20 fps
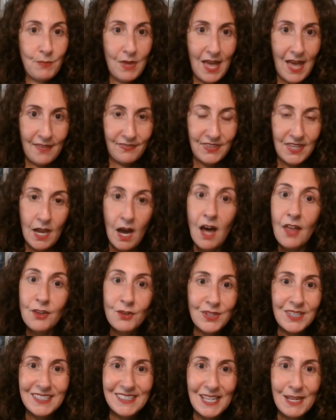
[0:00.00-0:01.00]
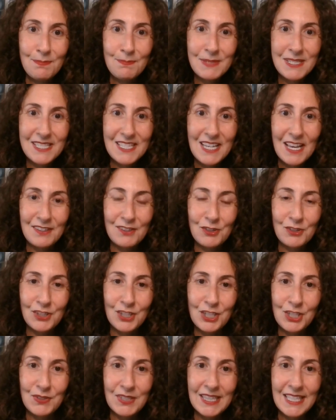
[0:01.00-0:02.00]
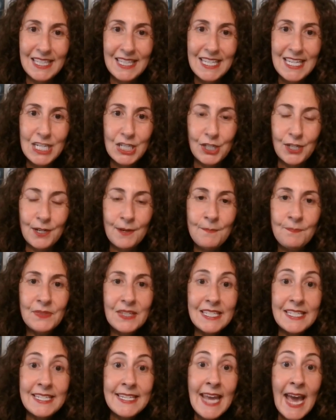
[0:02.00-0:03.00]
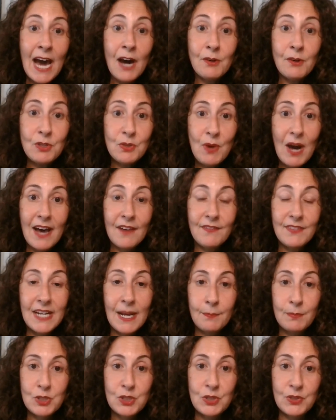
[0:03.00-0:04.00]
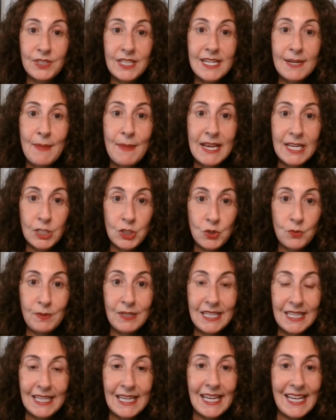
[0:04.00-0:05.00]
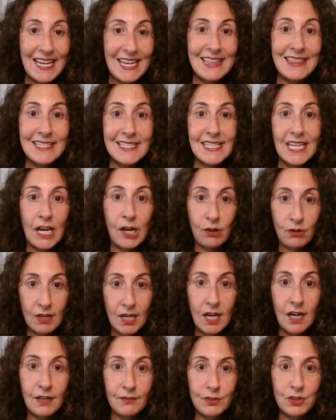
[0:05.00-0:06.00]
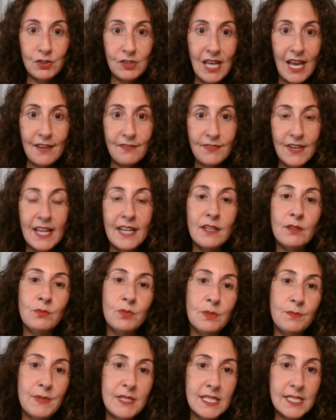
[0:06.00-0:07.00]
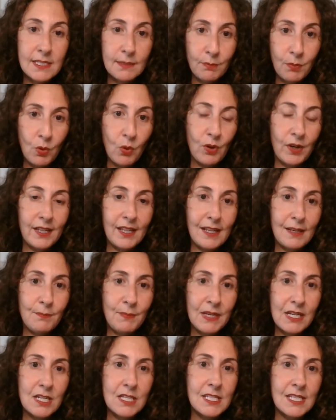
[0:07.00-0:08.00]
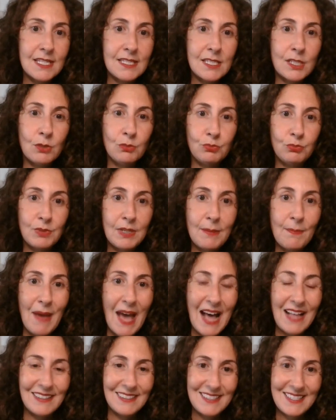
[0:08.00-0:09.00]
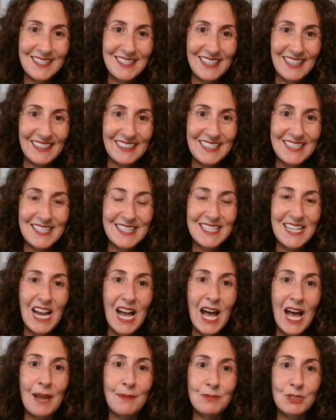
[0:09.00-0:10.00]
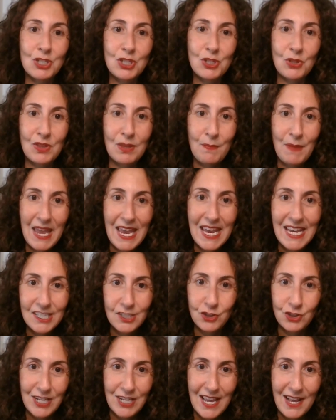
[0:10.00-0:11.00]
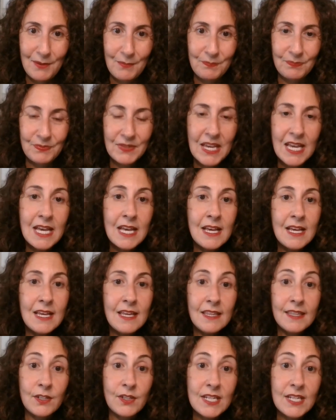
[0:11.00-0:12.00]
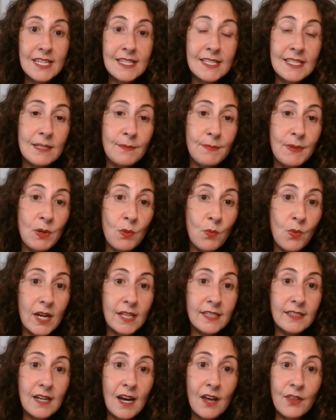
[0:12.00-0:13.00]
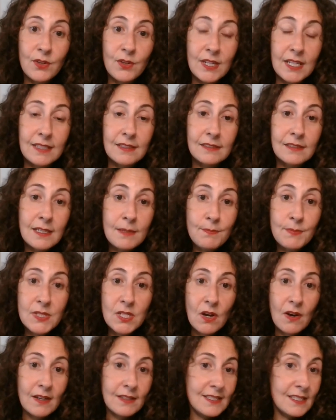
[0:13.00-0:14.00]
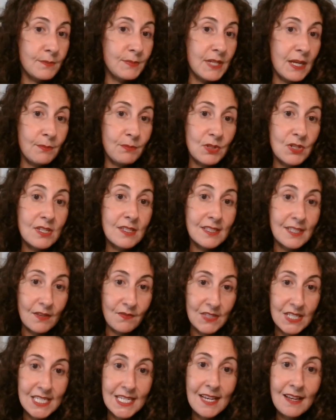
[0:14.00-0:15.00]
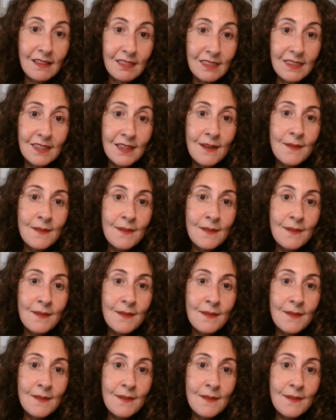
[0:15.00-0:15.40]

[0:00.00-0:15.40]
at the other eclipse at earlier in the year, now you have an opportunity to make a new beginning in this area of your life, and it will be supported because it's the rebalancing. It's time to turn the page now. There is going to be one other eclipse on September seventeenth.